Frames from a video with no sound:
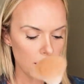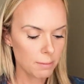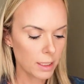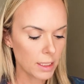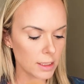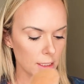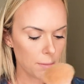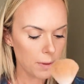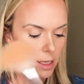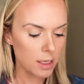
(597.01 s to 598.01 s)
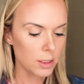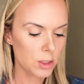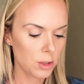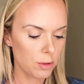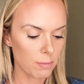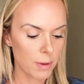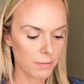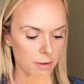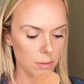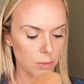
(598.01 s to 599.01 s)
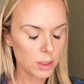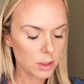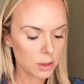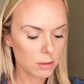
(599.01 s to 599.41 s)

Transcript: I'm going to dip into my favorite brush,